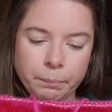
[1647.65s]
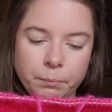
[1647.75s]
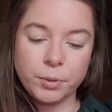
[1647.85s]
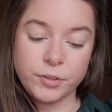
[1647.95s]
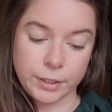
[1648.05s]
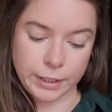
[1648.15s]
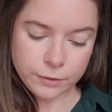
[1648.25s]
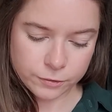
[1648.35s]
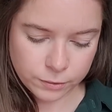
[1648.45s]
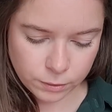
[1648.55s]

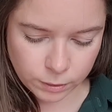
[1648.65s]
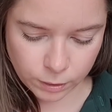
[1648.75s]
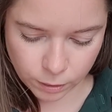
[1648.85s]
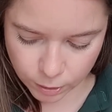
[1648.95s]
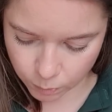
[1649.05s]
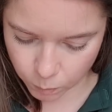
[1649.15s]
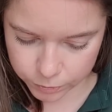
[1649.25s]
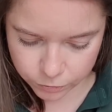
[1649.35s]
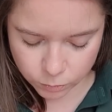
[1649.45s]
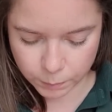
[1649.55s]
Petiteknit, and I
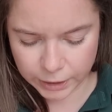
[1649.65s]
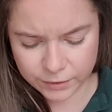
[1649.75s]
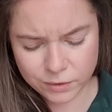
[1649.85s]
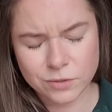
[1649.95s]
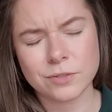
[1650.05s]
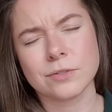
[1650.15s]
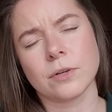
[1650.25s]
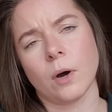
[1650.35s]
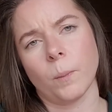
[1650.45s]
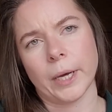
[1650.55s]
wanted to make that
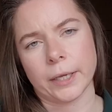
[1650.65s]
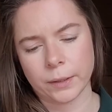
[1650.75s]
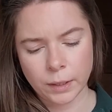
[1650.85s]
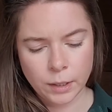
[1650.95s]
so bad,